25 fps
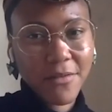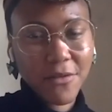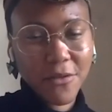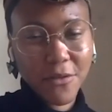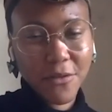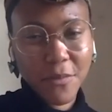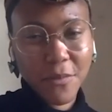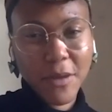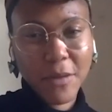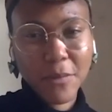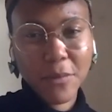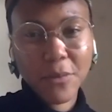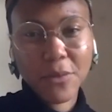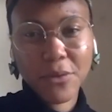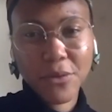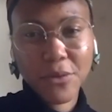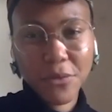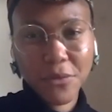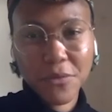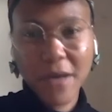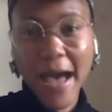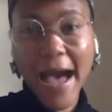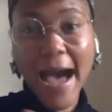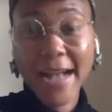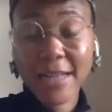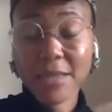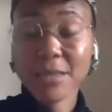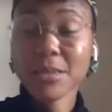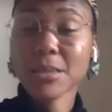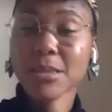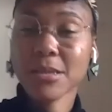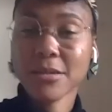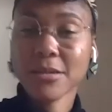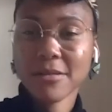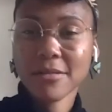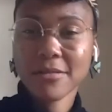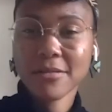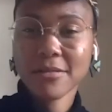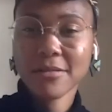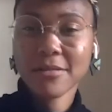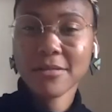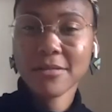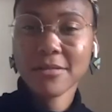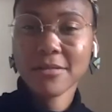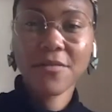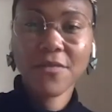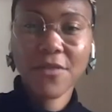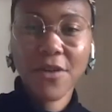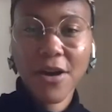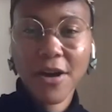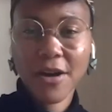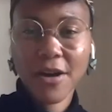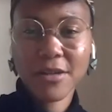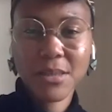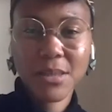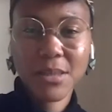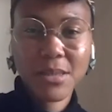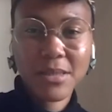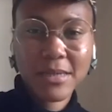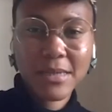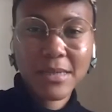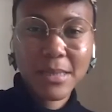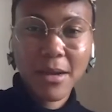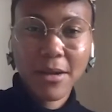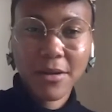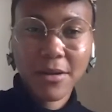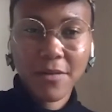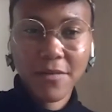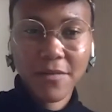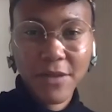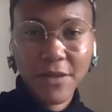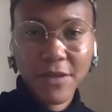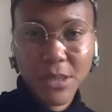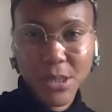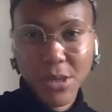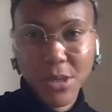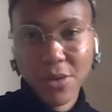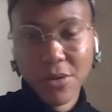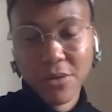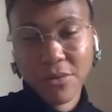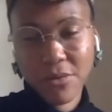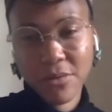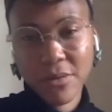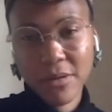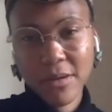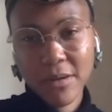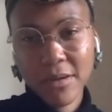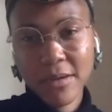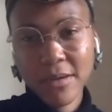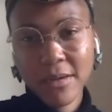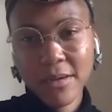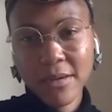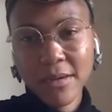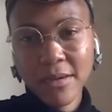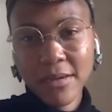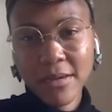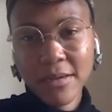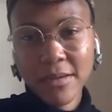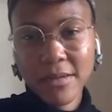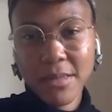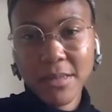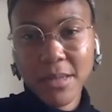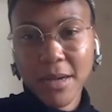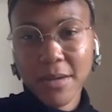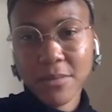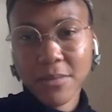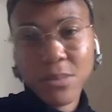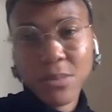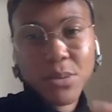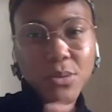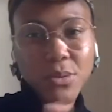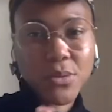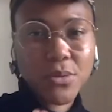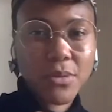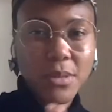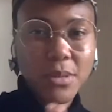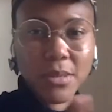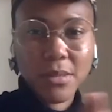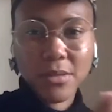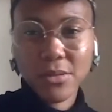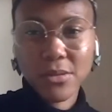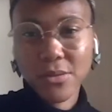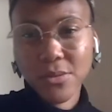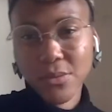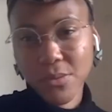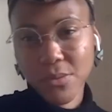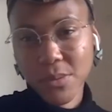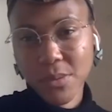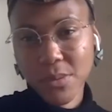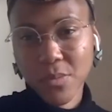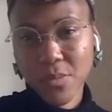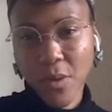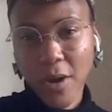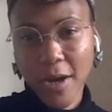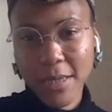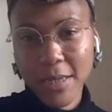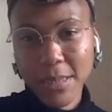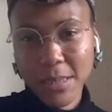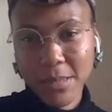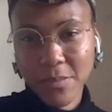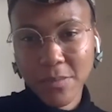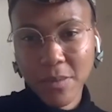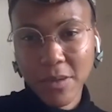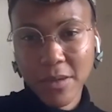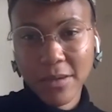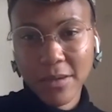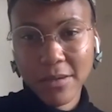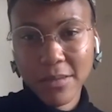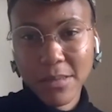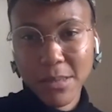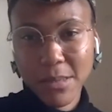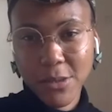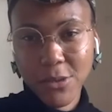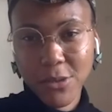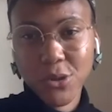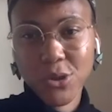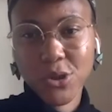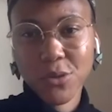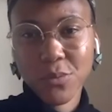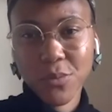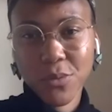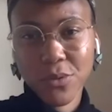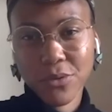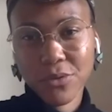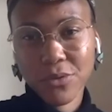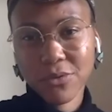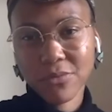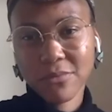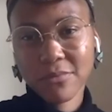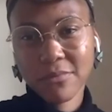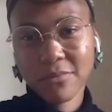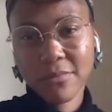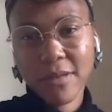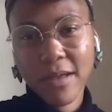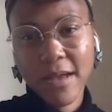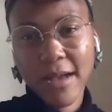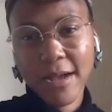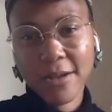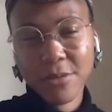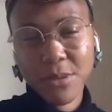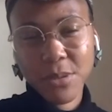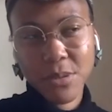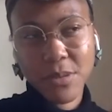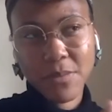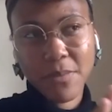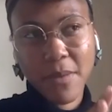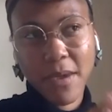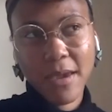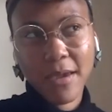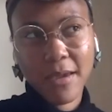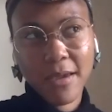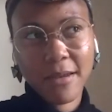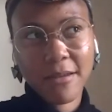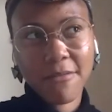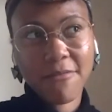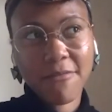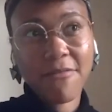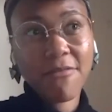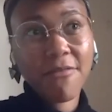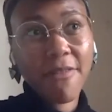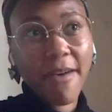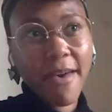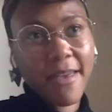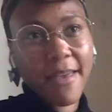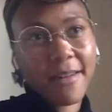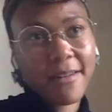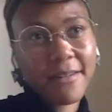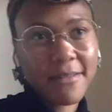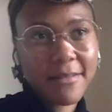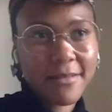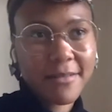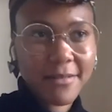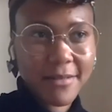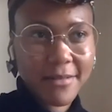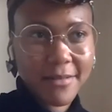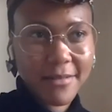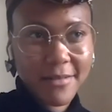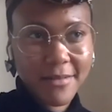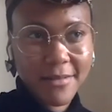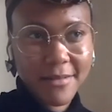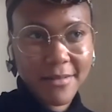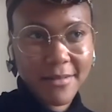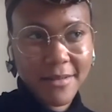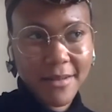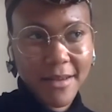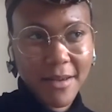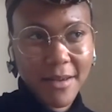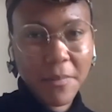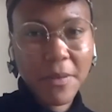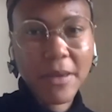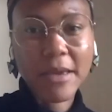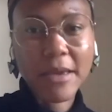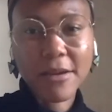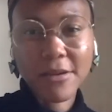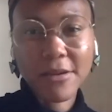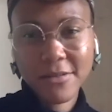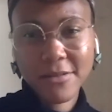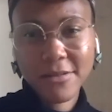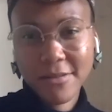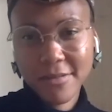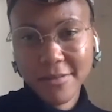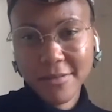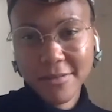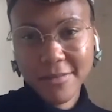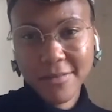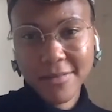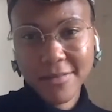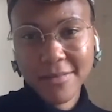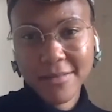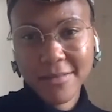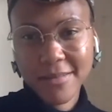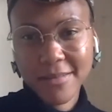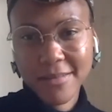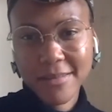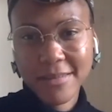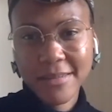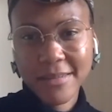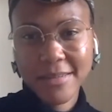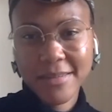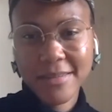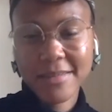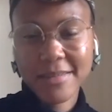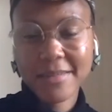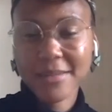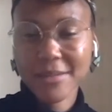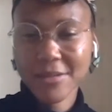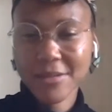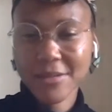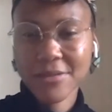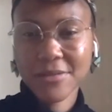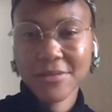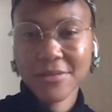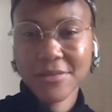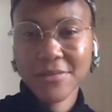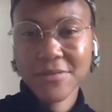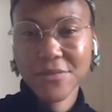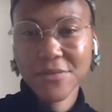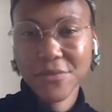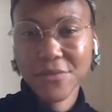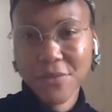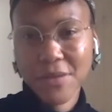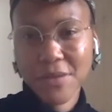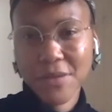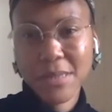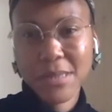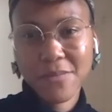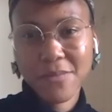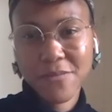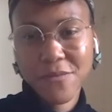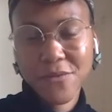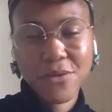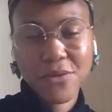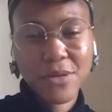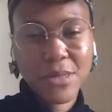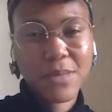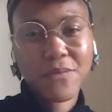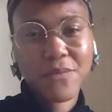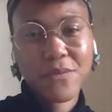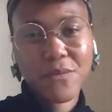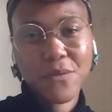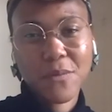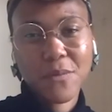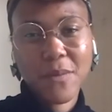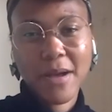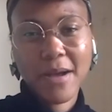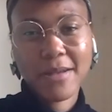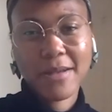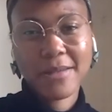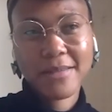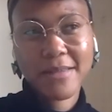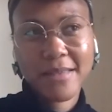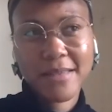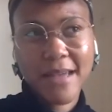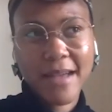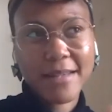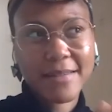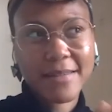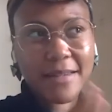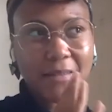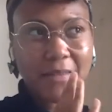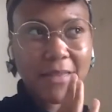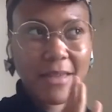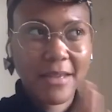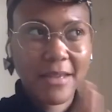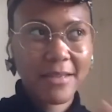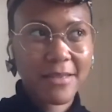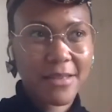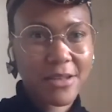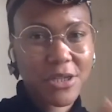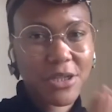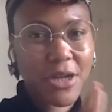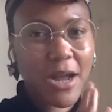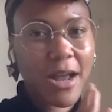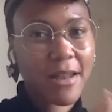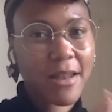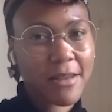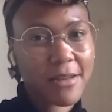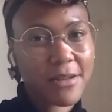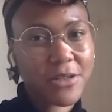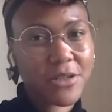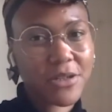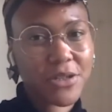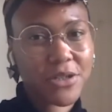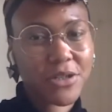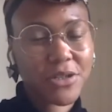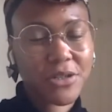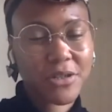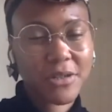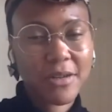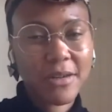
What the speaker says: for people who've had to convert to these kind of video type talks and calls and ways to be sociable? How do we make an event appeal still through this format? So that's, I think, the challenge